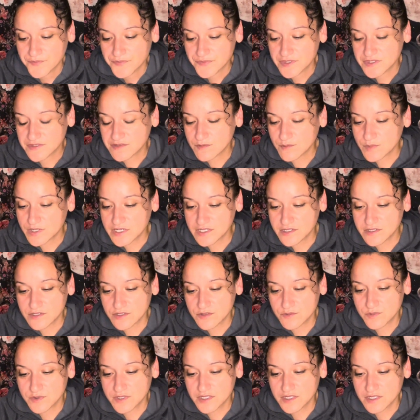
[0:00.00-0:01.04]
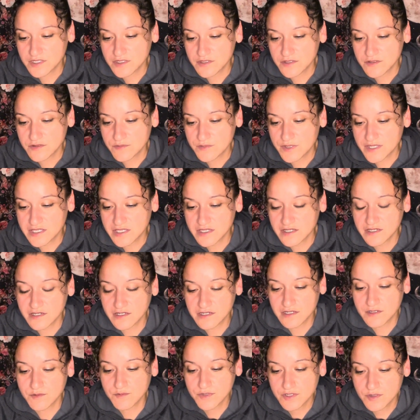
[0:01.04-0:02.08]
Somebody could be making a
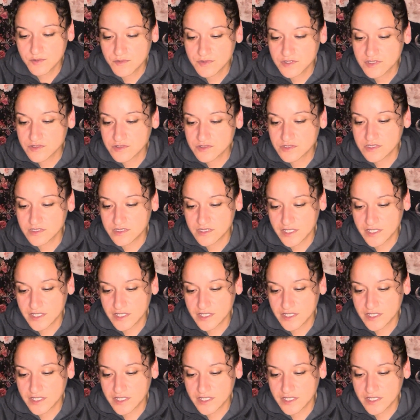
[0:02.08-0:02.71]
commitment to